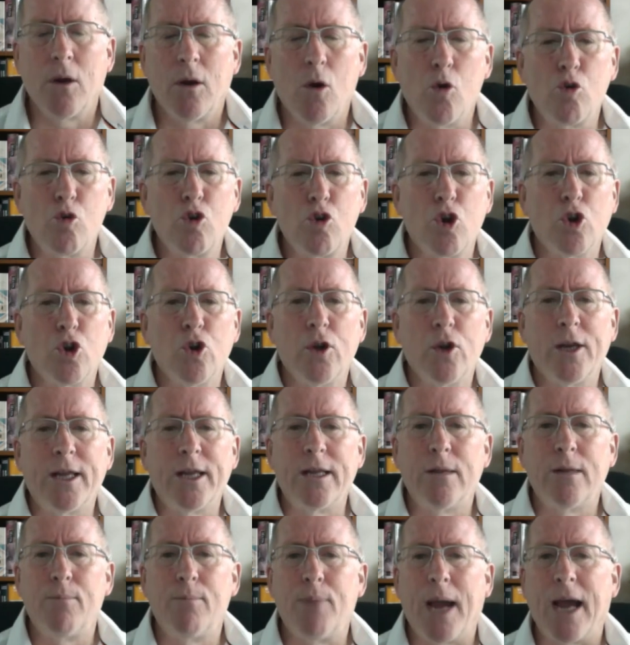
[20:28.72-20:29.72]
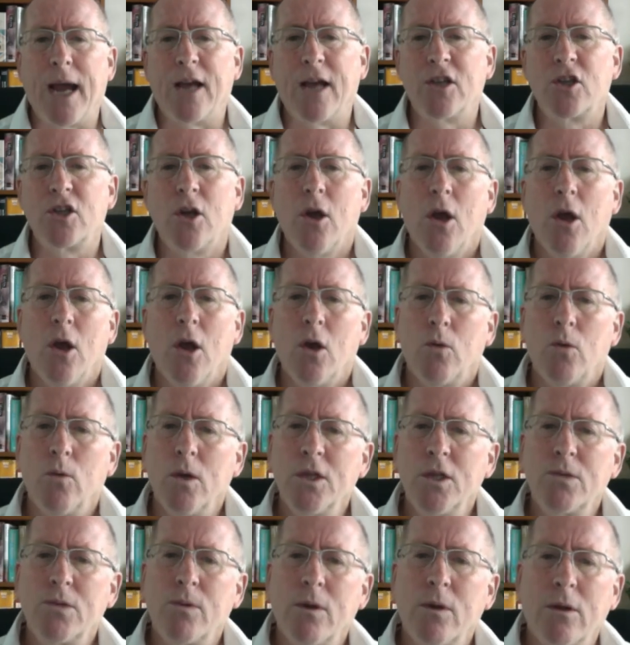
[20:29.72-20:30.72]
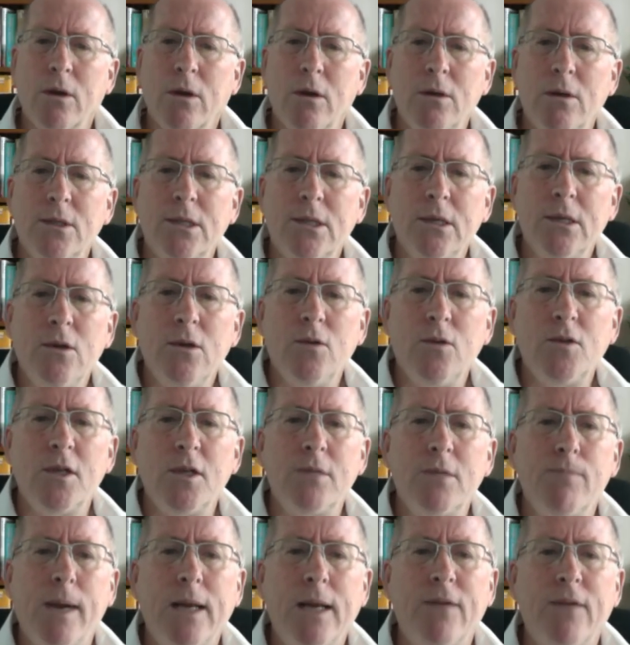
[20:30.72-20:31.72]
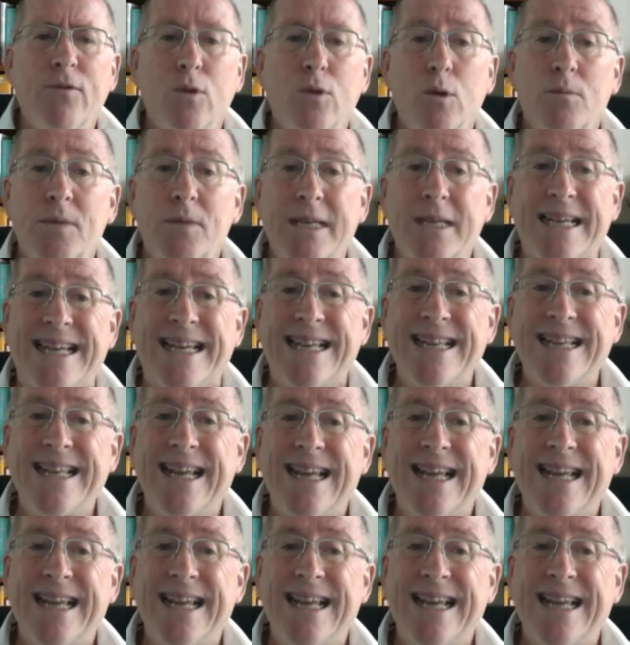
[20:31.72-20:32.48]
occurred in the past, Wordsworth also uses many verbs in